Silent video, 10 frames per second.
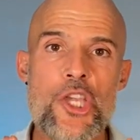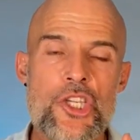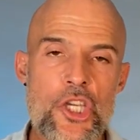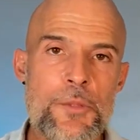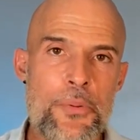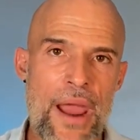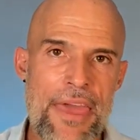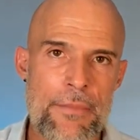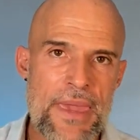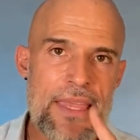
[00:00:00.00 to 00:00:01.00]
Conscious
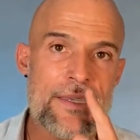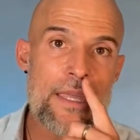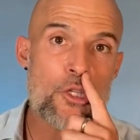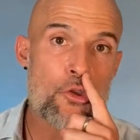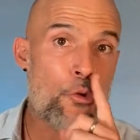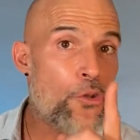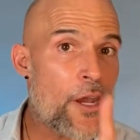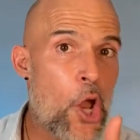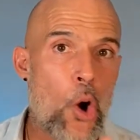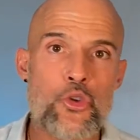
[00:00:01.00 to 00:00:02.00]
breath means
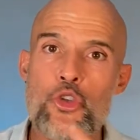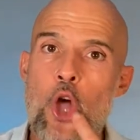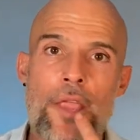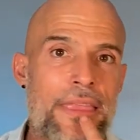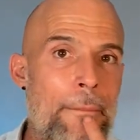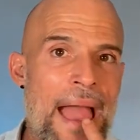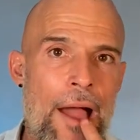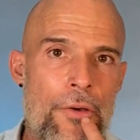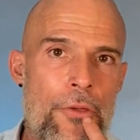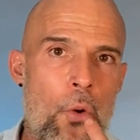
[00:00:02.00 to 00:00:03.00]
through the nose, not the
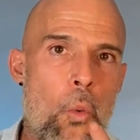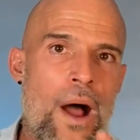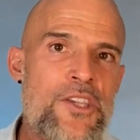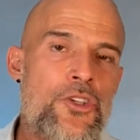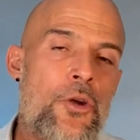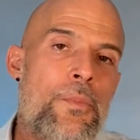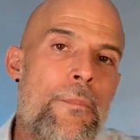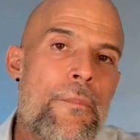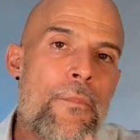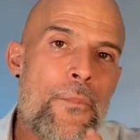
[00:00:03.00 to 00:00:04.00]
mouth. Once
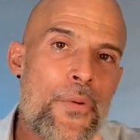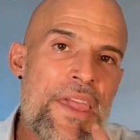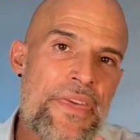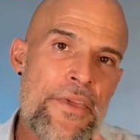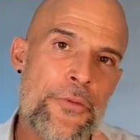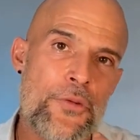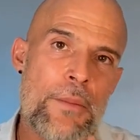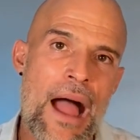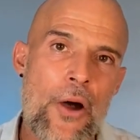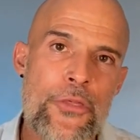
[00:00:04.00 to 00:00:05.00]
you're breathing
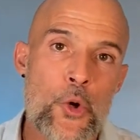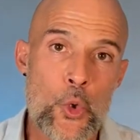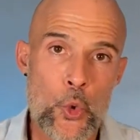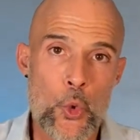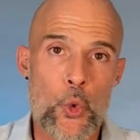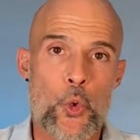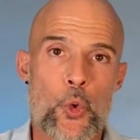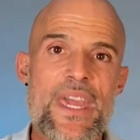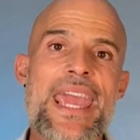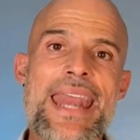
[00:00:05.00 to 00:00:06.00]
through the
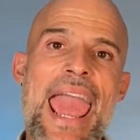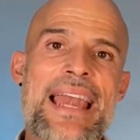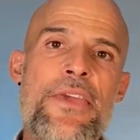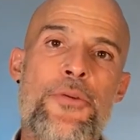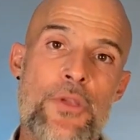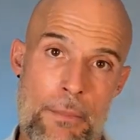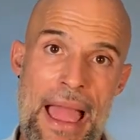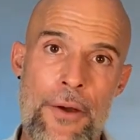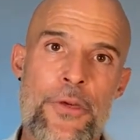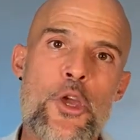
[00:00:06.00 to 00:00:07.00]
mouth, inhaling through
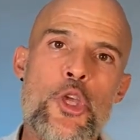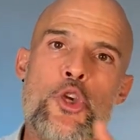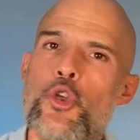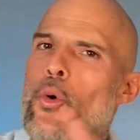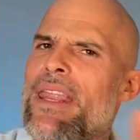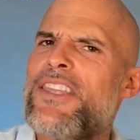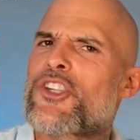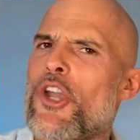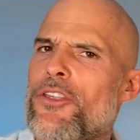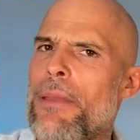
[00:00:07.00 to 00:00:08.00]
the mouth, you do it
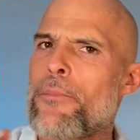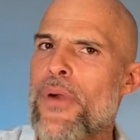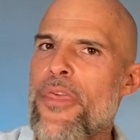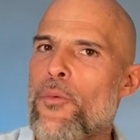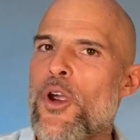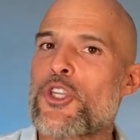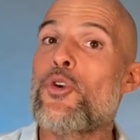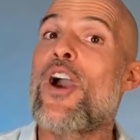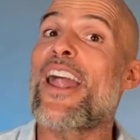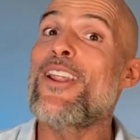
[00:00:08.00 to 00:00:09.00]
in certain breath
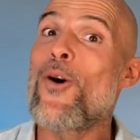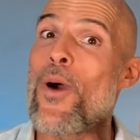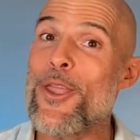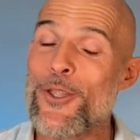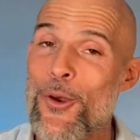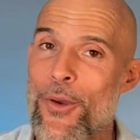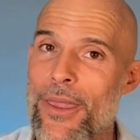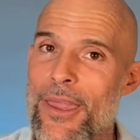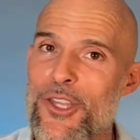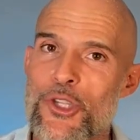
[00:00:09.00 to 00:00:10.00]
works, you gotta know what you're
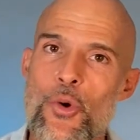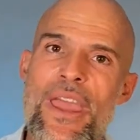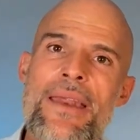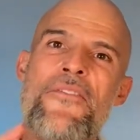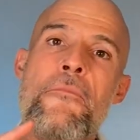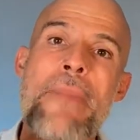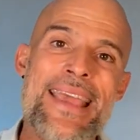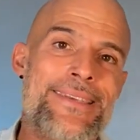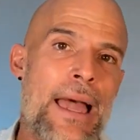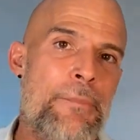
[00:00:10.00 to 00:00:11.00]
doing, because you can
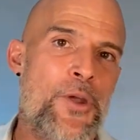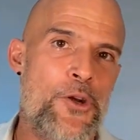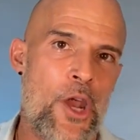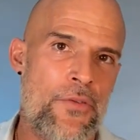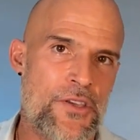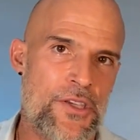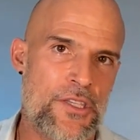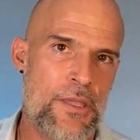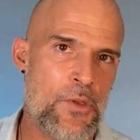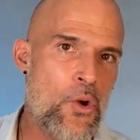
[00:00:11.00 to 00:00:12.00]
mess up your nervous
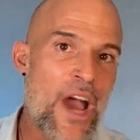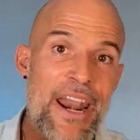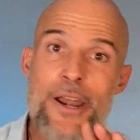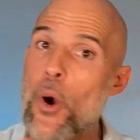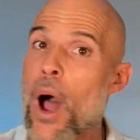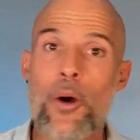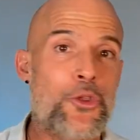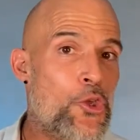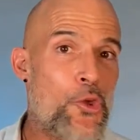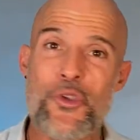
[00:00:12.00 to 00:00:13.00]
system. You gotta know
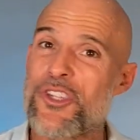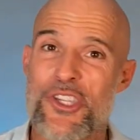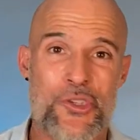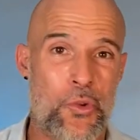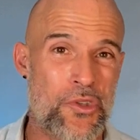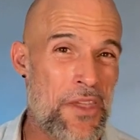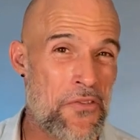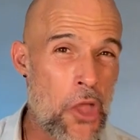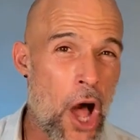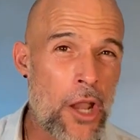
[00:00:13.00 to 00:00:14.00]
how to use these
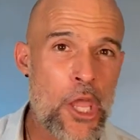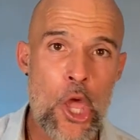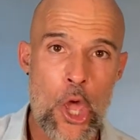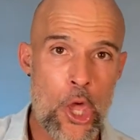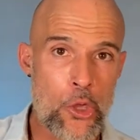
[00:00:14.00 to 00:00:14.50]
tools. If not,